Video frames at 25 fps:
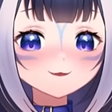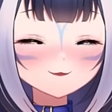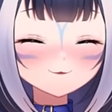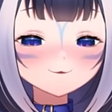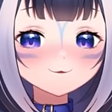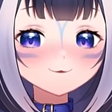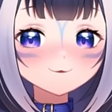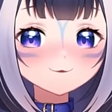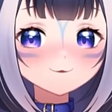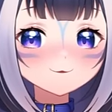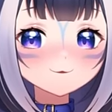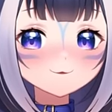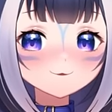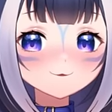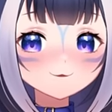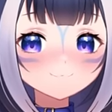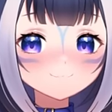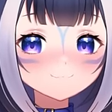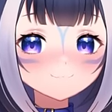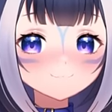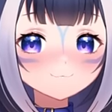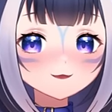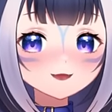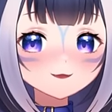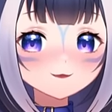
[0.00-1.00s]
Isn't the
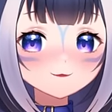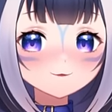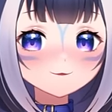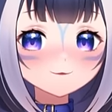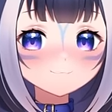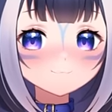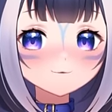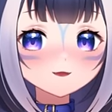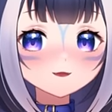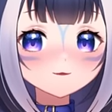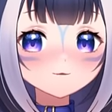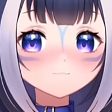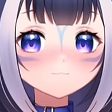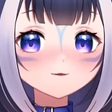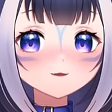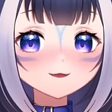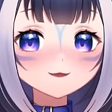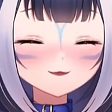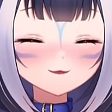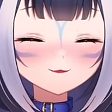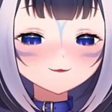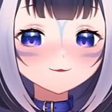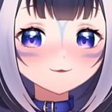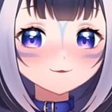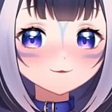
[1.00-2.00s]
fan the way? It's
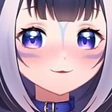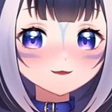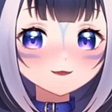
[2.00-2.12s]
also that...